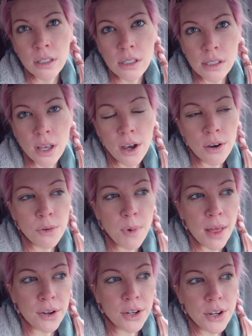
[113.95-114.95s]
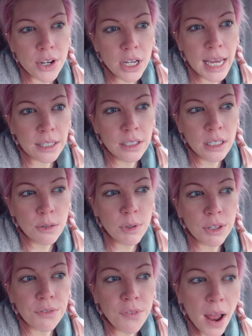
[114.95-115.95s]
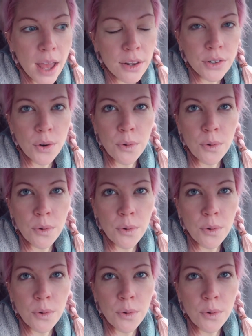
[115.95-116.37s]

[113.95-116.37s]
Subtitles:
So whether you're connecting with a friend,